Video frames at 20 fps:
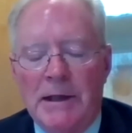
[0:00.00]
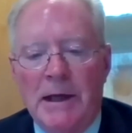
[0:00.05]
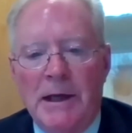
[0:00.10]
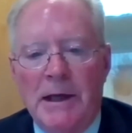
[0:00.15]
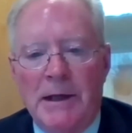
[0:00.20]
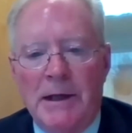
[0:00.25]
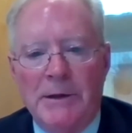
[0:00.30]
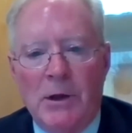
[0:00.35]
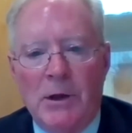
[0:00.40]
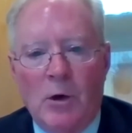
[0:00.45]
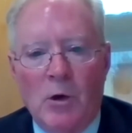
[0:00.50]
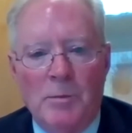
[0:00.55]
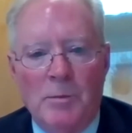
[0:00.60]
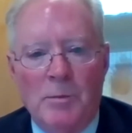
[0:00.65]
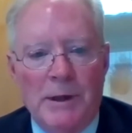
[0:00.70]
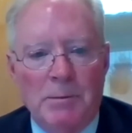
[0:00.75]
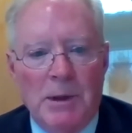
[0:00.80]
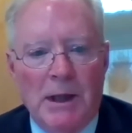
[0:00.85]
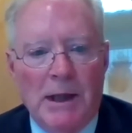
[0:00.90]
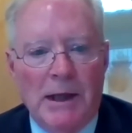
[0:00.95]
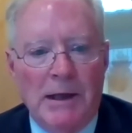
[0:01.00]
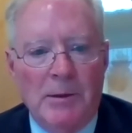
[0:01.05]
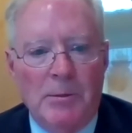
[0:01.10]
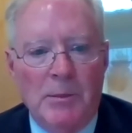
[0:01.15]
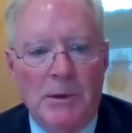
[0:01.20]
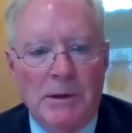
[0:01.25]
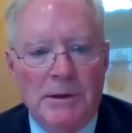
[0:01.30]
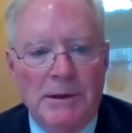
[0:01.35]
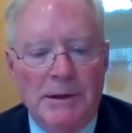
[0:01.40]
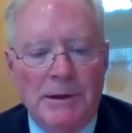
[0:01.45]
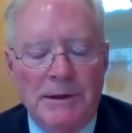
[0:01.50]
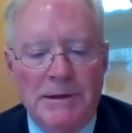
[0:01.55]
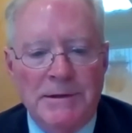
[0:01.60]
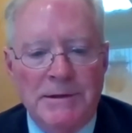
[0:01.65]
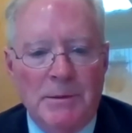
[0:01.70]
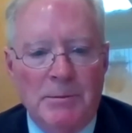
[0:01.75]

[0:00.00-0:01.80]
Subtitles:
and the OPEB liability is